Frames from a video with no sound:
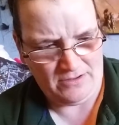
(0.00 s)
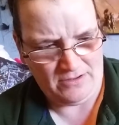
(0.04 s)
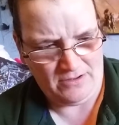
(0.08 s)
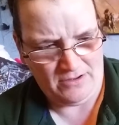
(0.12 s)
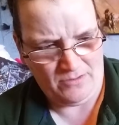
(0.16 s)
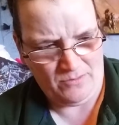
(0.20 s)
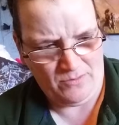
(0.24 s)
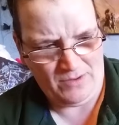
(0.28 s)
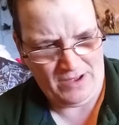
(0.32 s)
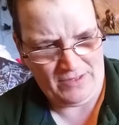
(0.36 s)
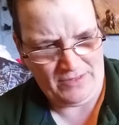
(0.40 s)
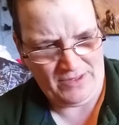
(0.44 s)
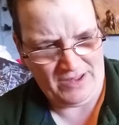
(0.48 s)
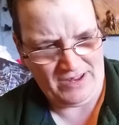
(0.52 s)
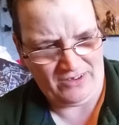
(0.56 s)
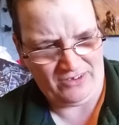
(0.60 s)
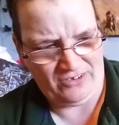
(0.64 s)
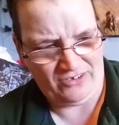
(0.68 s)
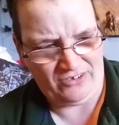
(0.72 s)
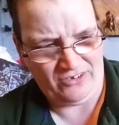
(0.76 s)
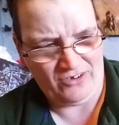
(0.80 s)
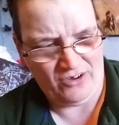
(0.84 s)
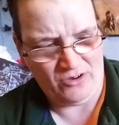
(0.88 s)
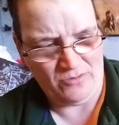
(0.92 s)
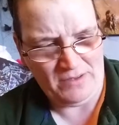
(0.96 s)
Oh wow, that is
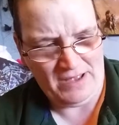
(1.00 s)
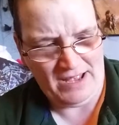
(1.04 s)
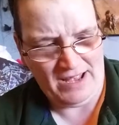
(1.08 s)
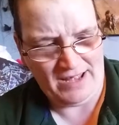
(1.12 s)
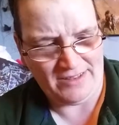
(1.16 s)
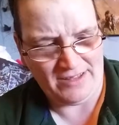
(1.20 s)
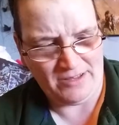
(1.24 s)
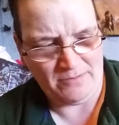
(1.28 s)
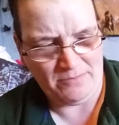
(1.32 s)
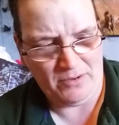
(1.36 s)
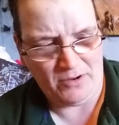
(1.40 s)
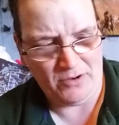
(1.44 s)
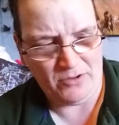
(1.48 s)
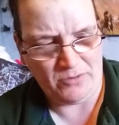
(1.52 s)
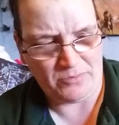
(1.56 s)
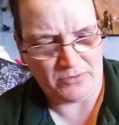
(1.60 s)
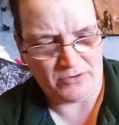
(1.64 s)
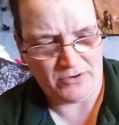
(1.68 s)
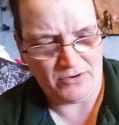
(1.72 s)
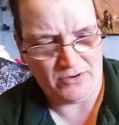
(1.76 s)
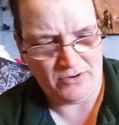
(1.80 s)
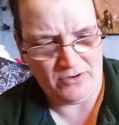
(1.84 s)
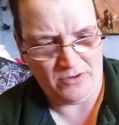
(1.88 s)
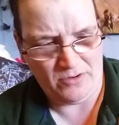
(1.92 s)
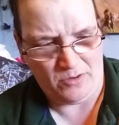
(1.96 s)
so bad. They both
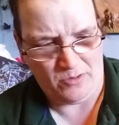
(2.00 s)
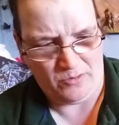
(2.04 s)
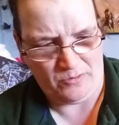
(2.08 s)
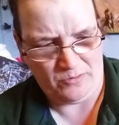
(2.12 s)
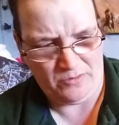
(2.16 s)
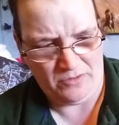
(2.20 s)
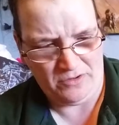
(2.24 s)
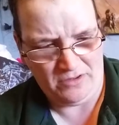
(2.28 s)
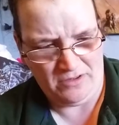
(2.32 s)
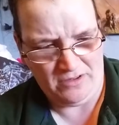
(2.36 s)
broke off.